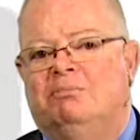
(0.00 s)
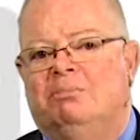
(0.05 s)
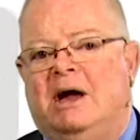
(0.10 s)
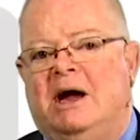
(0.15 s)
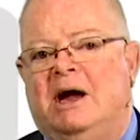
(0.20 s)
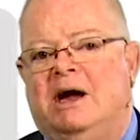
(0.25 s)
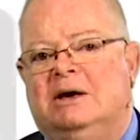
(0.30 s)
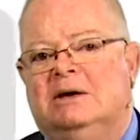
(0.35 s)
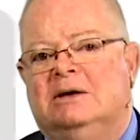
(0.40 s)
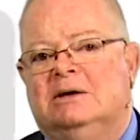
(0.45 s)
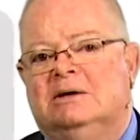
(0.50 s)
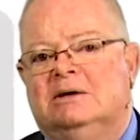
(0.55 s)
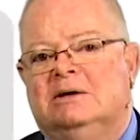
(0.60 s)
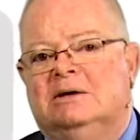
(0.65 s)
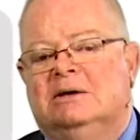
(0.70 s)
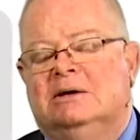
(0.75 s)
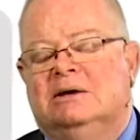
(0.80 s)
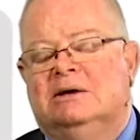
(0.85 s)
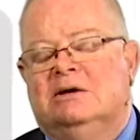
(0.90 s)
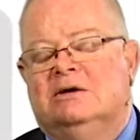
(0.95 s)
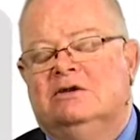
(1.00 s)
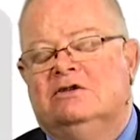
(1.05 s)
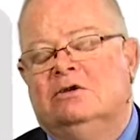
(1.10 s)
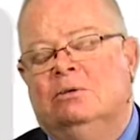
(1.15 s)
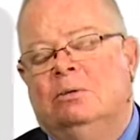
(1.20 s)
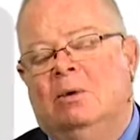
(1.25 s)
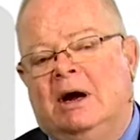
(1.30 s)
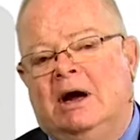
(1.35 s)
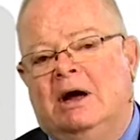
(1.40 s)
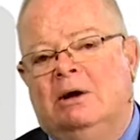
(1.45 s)
pain. So
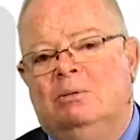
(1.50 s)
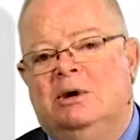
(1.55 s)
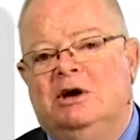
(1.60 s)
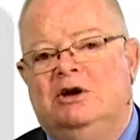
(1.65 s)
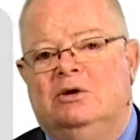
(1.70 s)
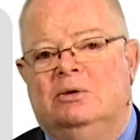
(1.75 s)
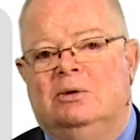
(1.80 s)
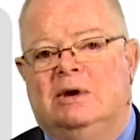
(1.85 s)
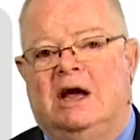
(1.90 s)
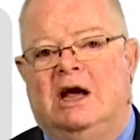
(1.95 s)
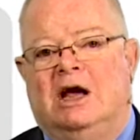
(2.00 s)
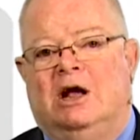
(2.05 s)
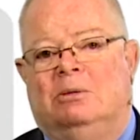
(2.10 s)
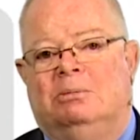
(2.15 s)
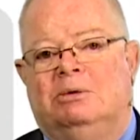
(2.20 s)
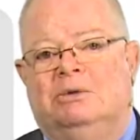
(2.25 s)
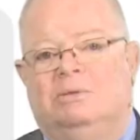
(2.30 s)
what can we do to help?